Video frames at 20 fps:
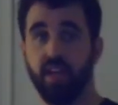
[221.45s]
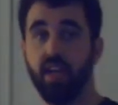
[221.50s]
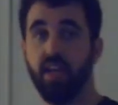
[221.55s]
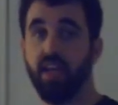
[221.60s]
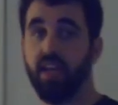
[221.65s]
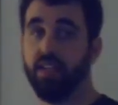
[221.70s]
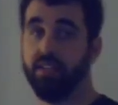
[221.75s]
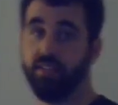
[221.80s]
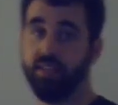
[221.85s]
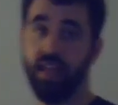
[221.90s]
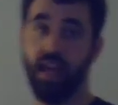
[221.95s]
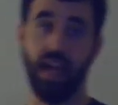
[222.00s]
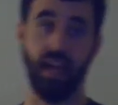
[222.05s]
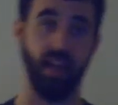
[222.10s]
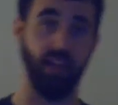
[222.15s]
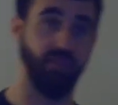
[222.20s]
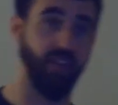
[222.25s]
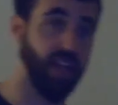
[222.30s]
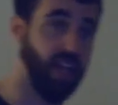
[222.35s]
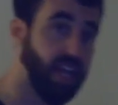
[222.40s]
is that
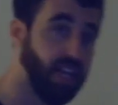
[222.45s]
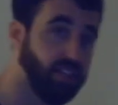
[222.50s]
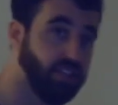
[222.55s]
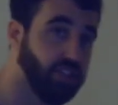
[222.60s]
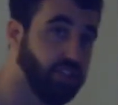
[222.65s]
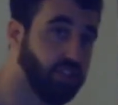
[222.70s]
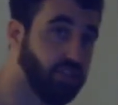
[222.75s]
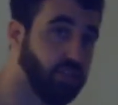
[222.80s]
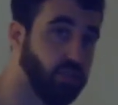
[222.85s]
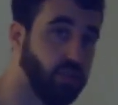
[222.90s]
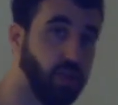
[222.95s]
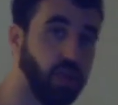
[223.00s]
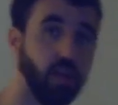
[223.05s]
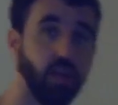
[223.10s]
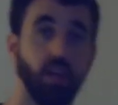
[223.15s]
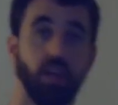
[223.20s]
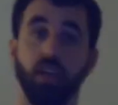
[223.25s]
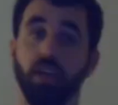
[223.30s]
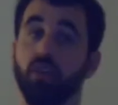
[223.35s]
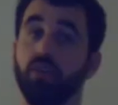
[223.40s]
if it hits you,
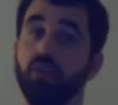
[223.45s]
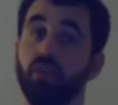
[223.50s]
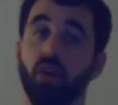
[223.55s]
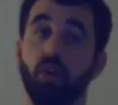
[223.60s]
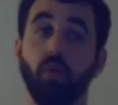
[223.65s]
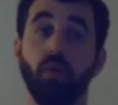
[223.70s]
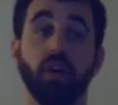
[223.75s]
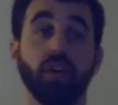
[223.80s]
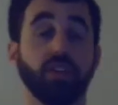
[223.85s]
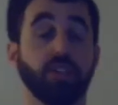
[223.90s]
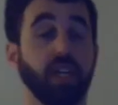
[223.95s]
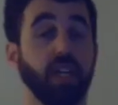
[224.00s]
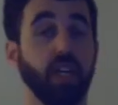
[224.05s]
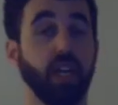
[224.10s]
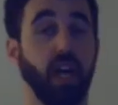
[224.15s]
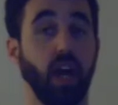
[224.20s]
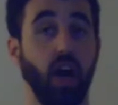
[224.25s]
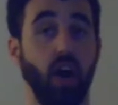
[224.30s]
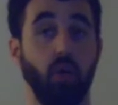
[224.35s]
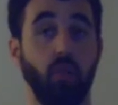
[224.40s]
you don't know where it's going to
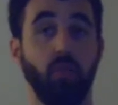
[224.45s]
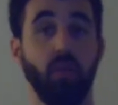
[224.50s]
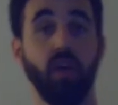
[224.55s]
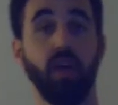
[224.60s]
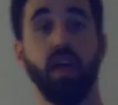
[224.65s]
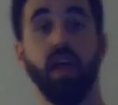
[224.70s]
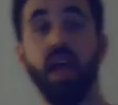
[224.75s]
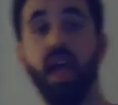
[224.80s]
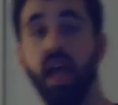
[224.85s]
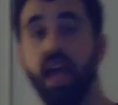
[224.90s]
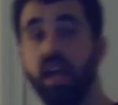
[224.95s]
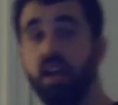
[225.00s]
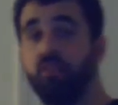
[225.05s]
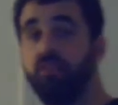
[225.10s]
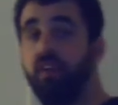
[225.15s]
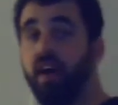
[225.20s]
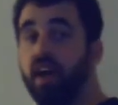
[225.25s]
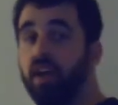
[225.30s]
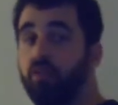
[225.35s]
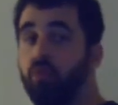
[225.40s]
go. And if
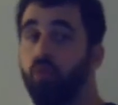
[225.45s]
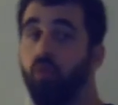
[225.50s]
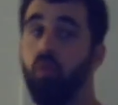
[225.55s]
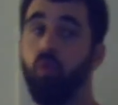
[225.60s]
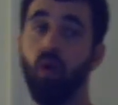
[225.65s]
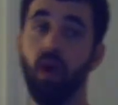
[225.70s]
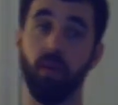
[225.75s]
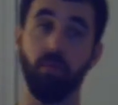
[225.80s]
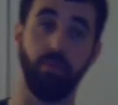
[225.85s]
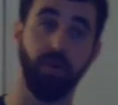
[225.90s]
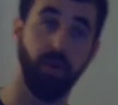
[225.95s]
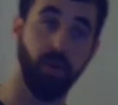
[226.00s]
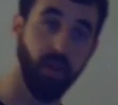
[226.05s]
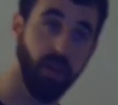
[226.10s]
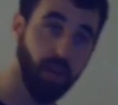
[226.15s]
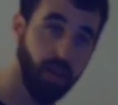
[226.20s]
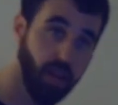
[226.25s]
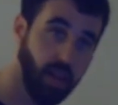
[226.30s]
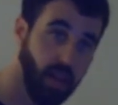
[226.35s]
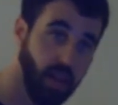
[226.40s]
I whip
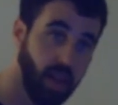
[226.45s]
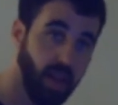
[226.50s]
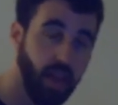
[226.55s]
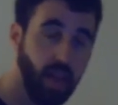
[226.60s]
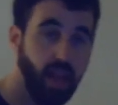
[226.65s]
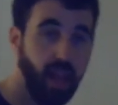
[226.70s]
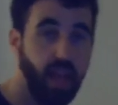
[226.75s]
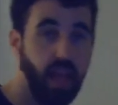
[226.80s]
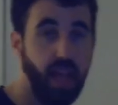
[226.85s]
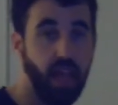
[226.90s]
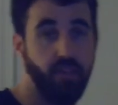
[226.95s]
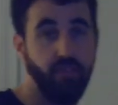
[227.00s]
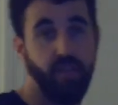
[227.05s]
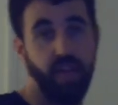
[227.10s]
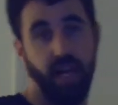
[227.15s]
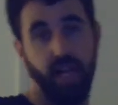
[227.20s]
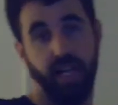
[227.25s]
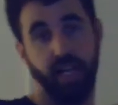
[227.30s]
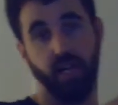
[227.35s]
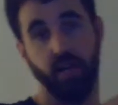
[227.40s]
and then
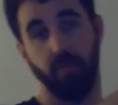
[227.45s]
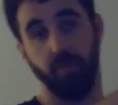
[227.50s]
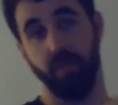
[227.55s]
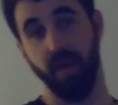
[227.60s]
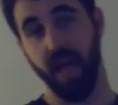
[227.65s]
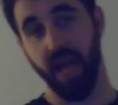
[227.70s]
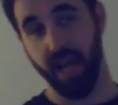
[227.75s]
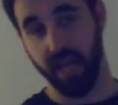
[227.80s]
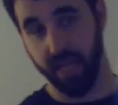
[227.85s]
I come back,